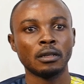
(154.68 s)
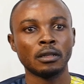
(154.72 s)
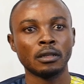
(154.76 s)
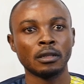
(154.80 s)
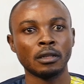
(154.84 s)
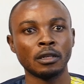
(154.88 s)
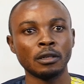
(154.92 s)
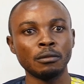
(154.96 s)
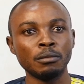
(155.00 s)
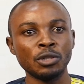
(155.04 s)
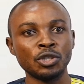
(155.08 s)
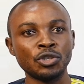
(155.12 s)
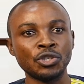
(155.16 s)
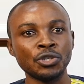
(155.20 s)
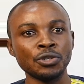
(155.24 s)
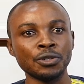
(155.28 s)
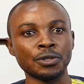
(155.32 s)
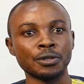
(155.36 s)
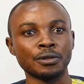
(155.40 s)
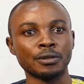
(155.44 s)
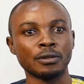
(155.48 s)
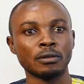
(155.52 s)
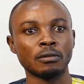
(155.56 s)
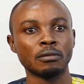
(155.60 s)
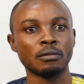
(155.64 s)
Number
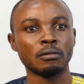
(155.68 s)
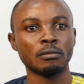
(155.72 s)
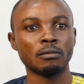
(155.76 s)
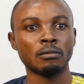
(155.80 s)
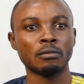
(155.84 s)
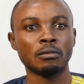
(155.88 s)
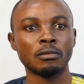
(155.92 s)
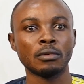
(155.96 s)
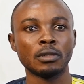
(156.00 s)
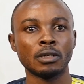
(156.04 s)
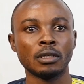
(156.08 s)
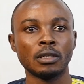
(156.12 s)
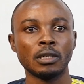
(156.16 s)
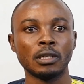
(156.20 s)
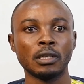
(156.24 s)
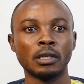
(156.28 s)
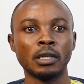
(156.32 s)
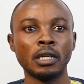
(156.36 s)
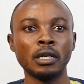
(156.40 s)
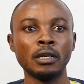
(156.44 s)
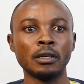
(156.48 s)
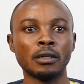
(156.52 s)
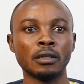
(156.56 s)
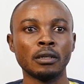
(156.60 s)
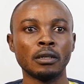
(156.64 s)
2,
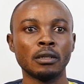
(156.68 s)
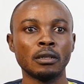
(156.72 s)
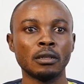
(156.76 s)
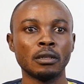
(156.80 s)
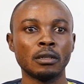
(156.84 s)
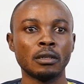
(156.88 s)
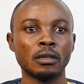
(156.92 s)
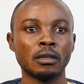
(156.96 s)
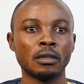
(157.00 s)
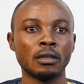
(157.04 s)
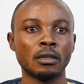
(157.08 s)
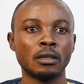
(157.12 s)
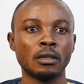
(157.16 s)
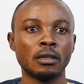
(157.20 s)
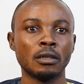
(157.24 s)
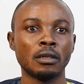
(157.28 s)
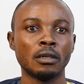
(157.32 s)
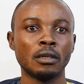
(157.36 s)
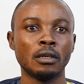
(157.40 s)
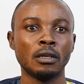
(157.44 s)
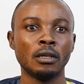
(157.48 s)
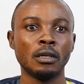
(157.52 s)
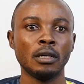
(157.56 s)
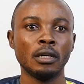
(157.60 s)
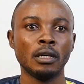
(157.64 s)
no,
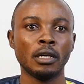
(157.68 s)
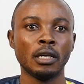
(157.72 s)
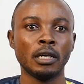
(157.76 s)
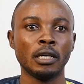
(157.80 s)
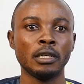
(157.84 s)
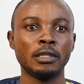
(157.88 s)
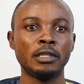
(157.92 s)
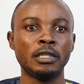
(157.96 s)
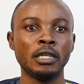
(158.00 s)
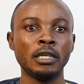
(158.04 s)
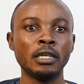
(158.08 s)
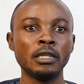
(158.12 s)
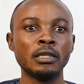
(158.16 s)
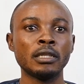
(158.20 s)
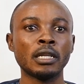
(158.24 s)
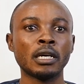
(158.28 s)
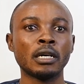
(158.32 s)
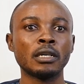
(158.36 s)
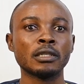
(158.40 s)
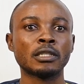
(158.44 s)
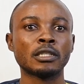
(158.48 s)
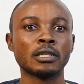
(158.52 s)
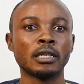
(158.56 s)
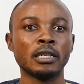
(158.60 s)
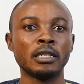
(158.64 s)
he did
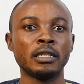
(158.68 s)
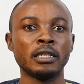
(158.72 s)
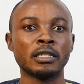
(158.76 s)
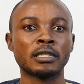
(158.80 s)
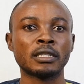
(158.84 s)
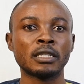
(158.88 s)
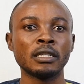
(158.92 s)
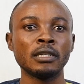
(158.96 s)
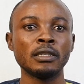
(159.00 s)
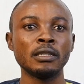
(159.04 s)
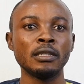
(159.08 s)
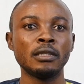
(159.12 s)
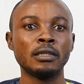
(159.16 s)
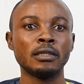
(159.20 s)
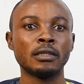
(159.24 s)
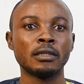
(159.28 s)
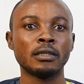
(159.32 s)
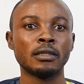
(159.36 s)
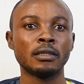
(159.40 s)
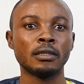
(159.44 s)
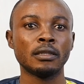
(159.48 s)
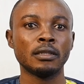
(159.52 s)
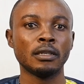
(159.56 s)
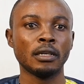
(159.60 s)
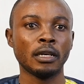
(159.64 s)
not understand
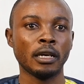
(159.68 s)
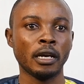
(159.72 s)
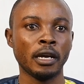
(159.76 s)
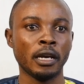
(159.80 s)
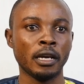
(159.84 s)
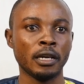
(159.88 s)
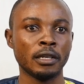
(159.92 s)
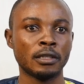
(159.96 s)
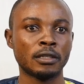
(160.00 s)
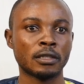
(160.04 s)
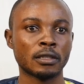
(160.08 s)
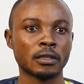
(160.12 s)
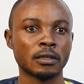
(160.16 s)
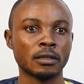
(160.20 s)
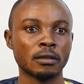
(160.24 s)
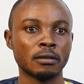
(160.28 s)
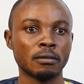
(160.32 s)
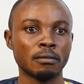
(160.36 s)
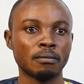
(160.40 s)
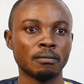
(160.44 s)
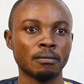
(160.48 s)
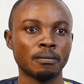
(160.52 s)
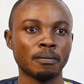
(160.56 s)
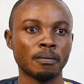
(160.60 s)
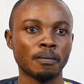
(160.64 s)
it.
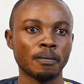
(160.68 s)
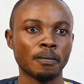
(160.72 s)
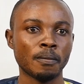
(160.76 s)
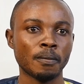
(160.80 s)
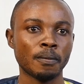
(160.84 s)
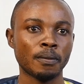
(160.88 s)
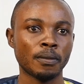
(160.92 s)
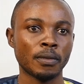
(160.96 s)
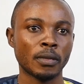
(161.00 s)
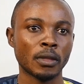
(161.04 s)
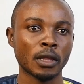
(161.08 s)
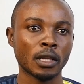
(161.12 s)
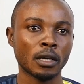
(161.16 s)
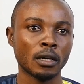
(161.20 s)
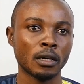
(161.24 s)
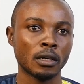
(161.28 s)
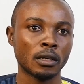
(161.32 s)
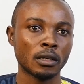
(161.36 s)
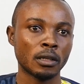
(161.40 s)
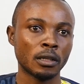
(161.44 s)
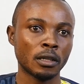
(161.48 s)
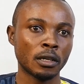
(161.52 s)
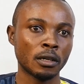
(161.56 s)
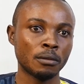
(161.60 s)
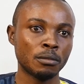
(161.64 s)

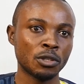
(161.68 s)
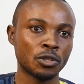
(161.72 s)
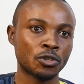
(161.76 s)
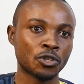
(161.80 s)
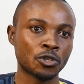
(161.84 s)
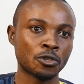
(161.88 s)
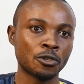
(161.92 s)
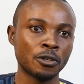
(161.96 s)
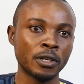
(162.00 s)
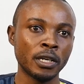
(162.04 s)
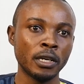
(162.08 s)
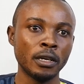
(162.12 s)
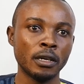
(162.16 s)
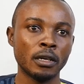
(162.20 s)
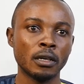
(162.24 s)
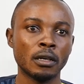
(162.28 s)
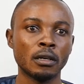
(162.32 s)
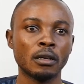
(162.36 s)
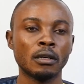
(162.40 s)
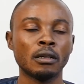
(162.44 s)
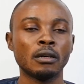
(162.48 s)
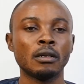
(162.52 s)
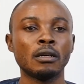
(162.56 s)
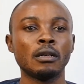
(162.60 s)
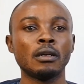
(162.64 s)
Number 3,
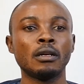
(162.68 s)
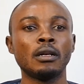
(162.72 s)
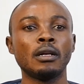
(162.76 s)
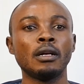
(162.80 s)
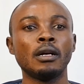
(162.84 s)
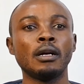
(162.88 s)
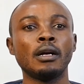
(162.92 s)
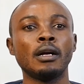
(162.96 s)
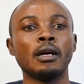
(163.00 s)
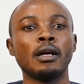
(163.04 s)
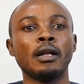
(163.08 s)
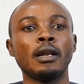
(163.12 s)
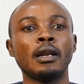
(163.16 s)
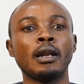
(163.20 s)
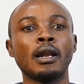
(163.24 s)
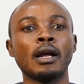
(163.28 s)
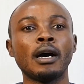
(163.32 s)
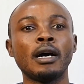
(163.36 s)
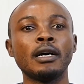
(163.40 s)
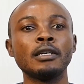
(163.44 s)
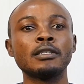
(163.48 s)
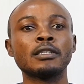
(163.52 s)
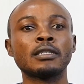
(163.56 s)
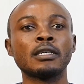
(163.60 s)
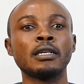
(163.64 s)

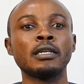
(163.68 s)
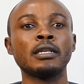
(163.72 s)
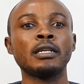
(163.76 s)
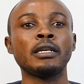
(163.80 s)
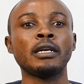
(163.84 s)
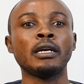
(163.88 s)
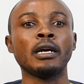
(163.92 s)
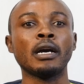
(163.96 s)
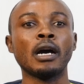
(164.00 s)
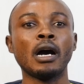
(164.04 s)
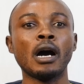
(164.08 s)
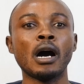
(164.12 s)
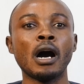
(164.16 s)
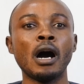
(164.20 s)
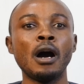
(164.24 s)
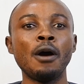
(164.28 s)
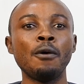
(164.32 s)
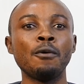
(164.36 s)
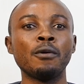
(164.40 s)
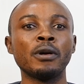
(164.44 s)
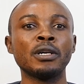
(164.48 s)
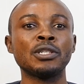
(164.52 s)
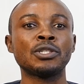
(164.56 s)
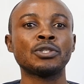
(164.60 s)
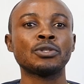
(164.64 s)
last Sunday I
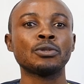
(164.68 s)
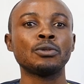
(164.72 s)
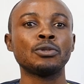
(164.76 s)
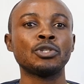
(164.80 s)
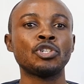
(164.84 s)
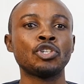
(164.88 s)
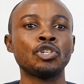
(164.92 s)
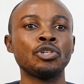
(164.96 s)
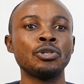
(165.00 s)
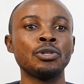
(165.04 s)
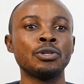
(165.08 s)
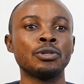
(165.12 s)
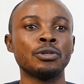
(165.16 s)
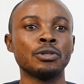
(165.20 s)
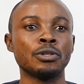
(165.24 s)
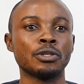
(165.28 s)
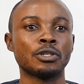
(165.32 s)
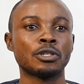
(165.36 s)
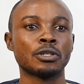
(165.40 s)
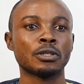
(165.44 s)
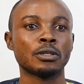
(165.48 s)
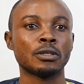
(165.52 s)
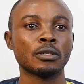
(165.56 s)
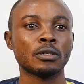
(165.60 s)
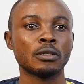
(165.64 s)
went to
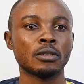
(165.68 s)
church.